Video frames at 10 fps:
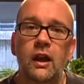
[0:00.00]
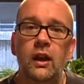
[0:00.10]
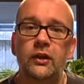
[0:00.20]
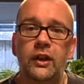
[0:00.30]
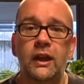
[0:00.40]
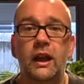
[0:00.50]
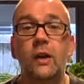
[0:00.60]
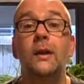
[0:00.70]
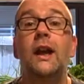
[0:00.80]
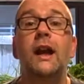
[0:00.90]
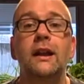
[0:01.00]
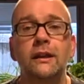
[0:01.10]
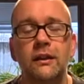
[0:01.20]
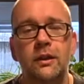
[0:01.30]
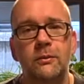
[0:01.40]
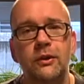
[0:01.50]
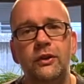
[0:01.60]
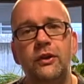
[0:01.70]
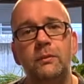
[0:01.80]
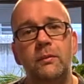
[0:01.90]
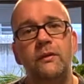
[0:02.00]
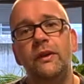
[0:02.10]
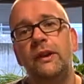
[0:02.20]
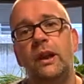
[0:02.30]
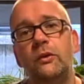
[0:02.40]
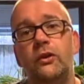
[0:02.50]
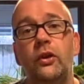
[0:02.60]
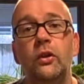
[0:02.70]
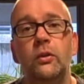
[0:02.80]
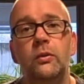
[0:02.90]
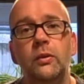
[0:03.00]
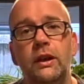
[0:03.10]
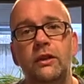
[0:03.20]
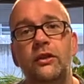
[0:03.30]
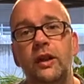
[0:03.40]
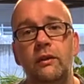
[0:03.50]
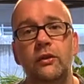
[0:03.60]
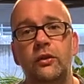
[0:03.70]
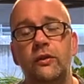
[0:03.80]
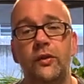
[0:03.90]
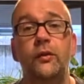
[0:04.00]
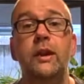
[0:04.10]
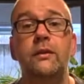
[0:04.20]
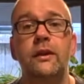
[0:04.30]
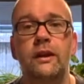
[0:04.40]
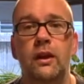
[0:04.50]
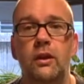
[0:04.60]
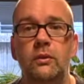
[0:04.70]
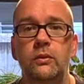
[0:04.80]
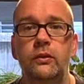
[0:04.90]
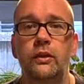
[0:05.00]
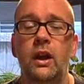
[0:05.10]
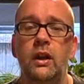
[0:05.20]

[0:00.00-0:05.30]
I say hello again because this is a video 2 in a series of 3 videos